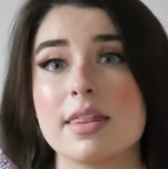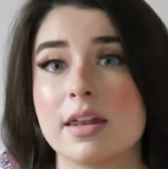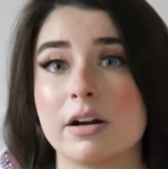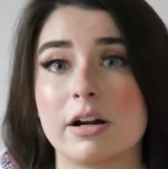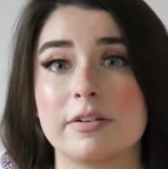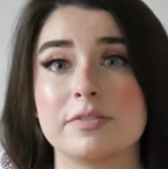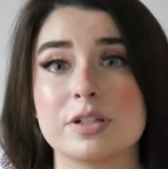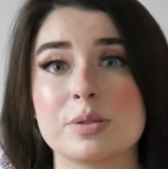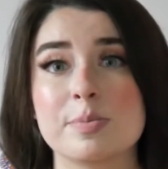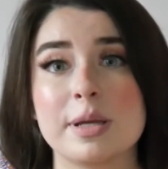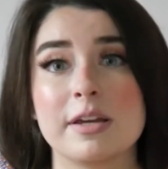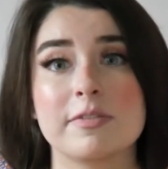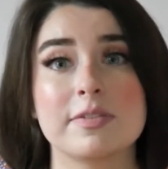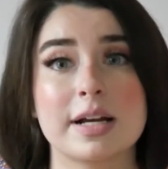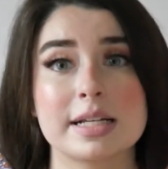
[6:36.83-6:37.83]
that offers
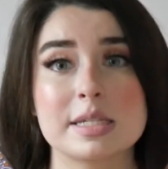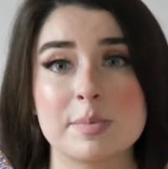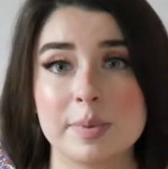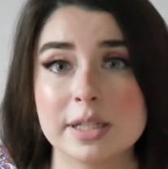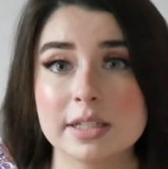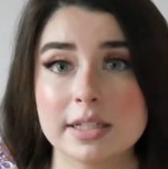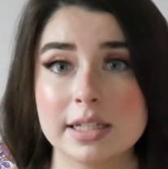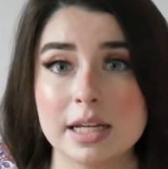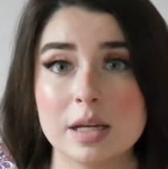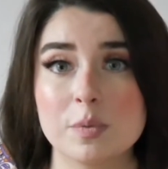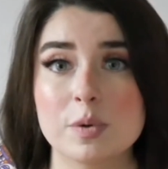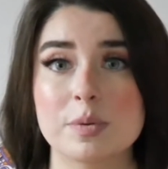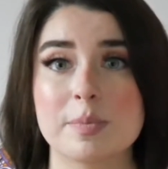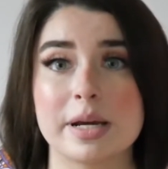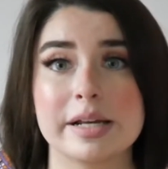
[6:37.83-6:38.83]
me flexibility
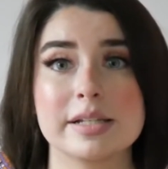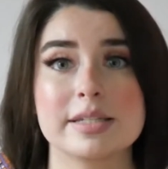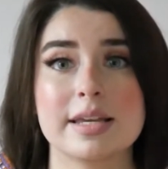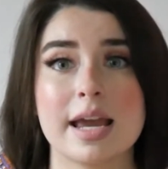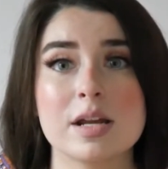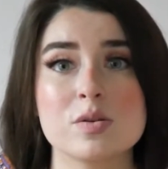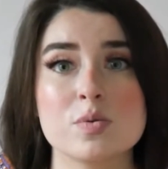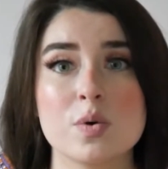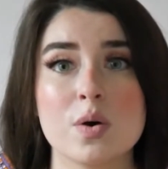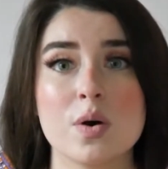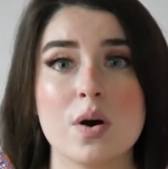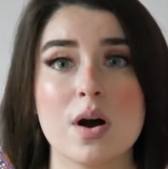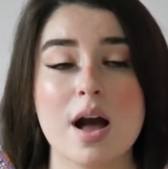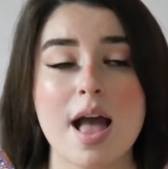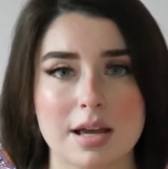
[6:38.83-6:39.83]
with my
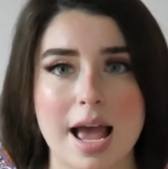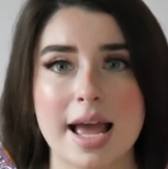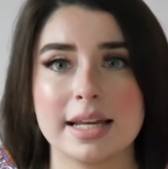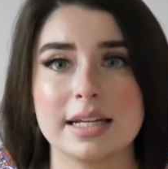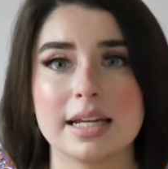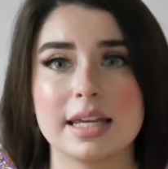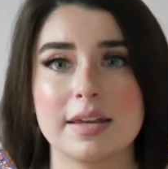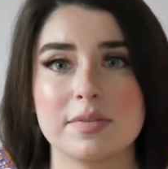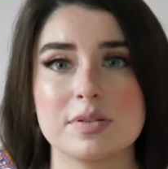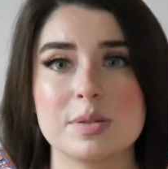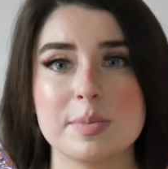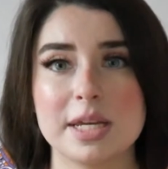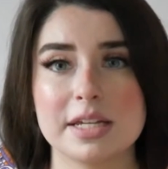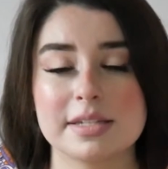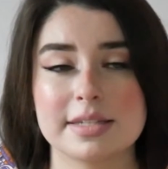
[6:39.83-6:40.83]
schedule, and it
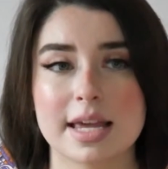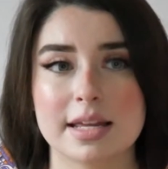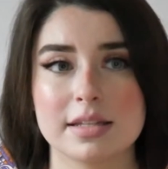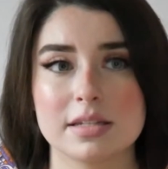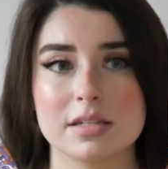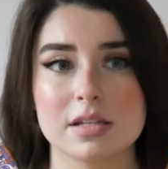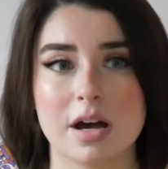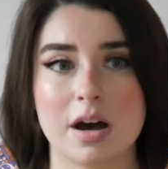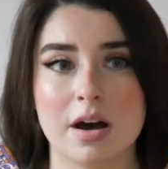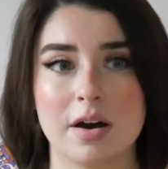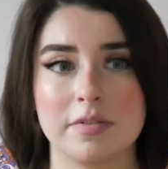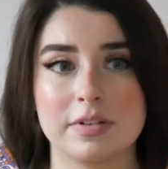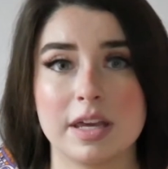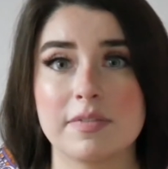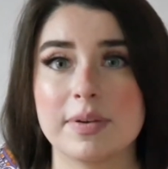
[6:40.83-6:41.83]
gives me a sense
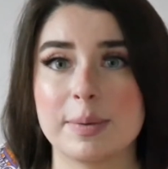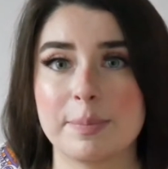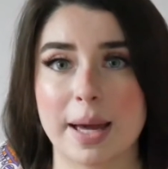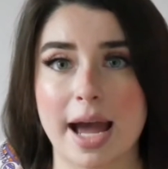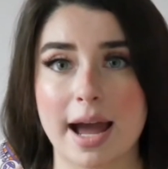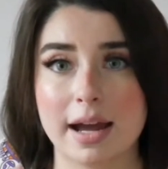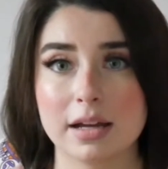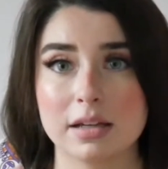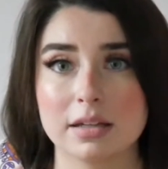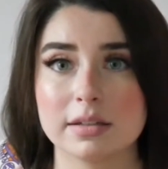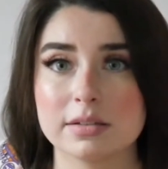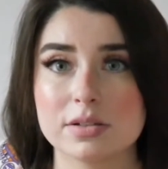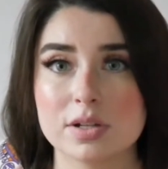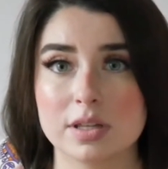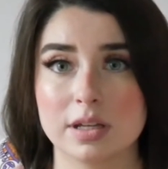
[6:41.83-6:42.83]
of giving back
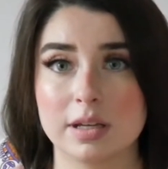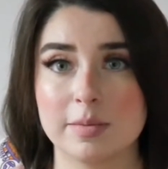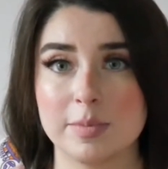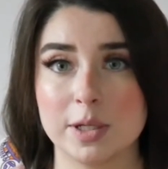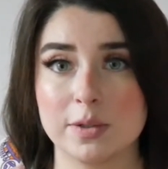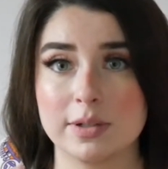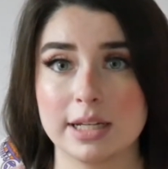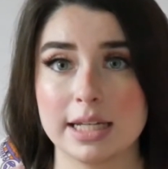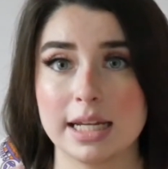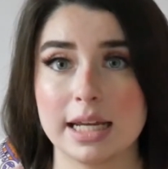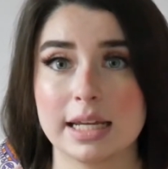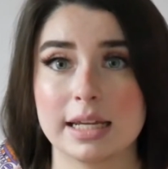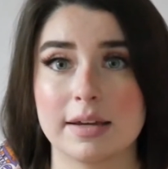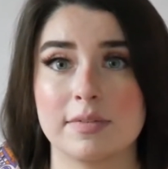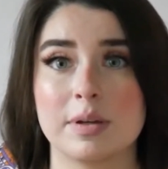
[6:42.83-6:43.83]
to the
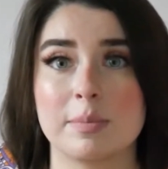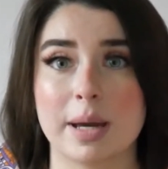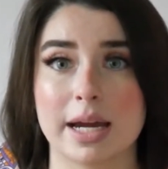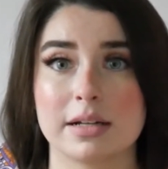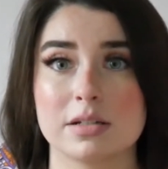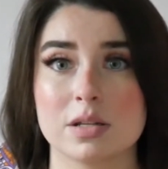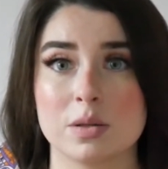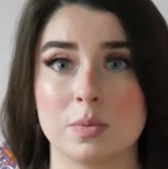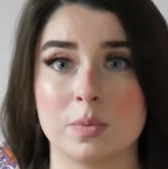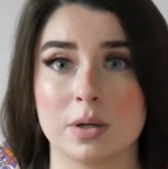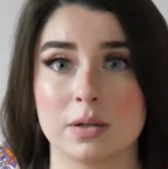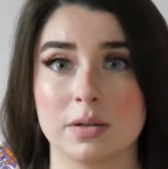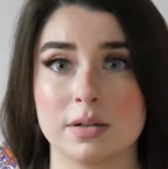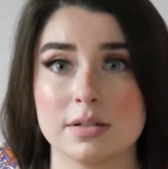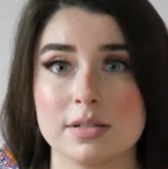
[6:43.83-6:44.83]
community and giving back to the
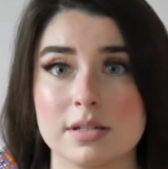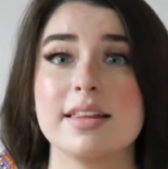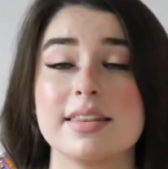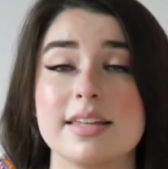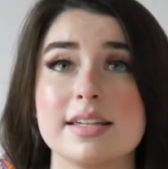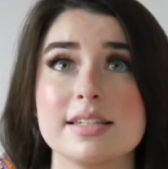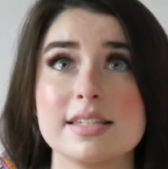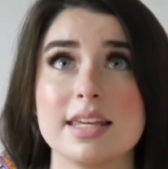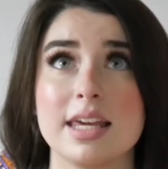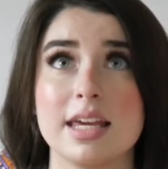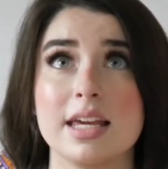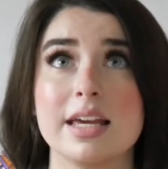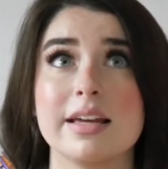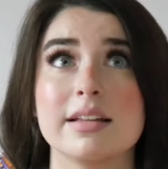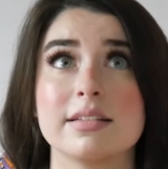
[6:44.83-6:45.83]
world. This
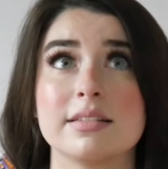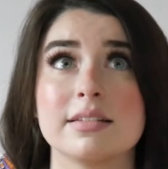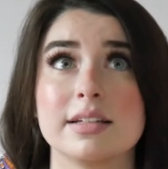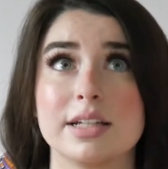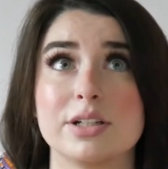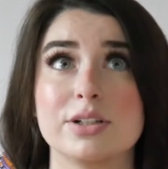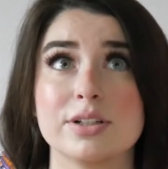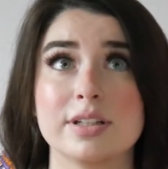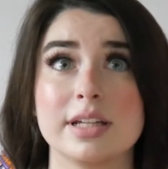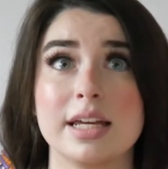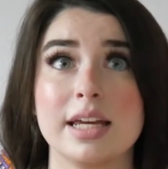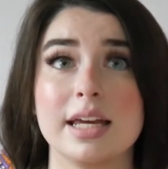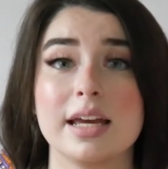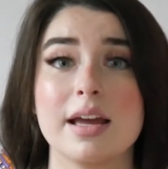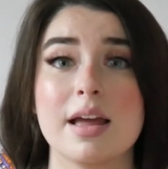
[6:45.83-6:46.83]
key
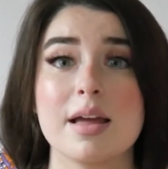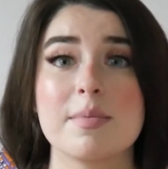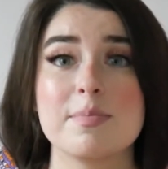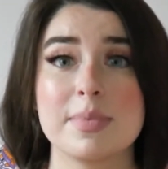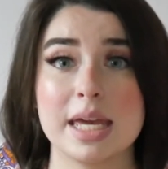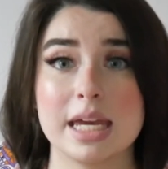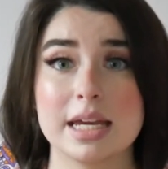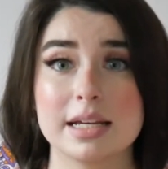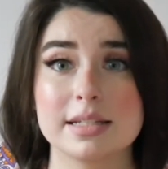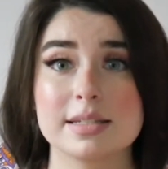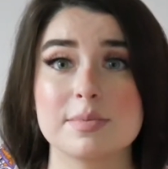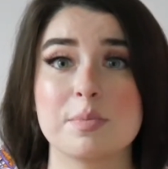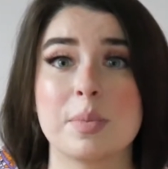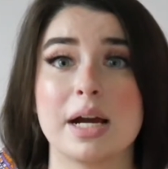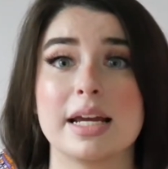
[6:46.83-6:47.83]
literally
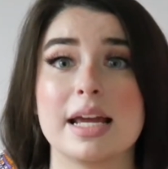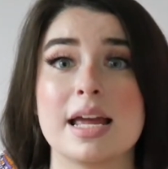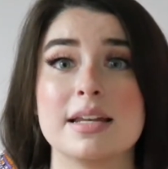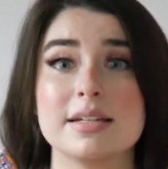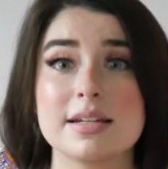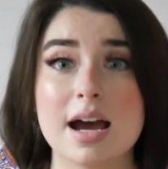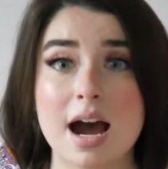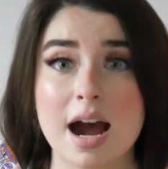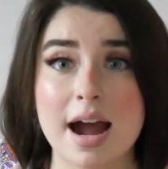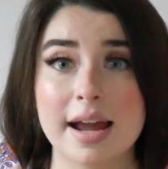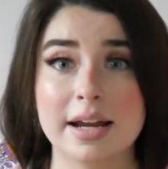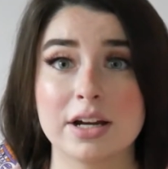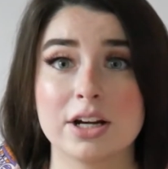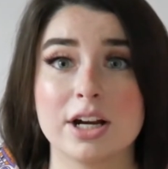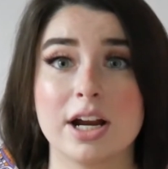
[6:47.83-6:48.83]
makes my
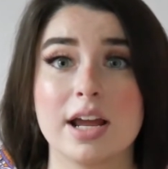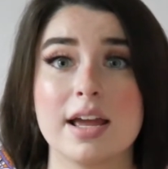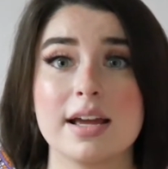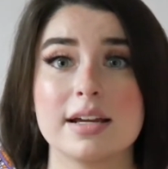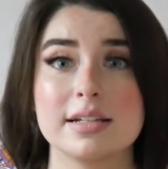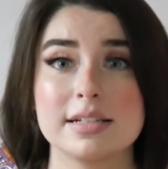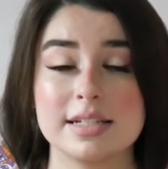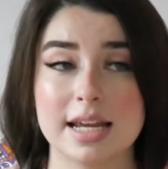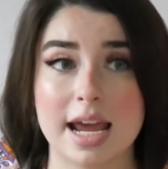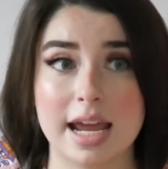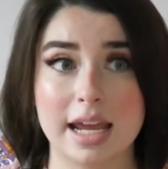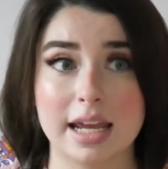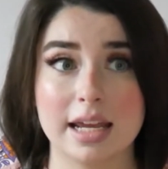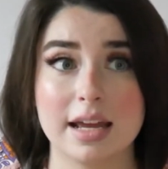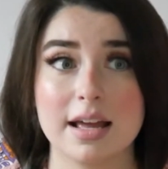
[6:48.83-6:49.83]
entire
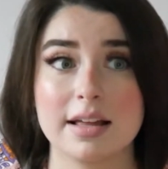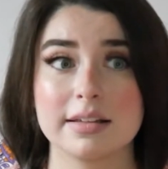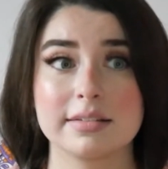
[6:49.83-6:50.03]
day.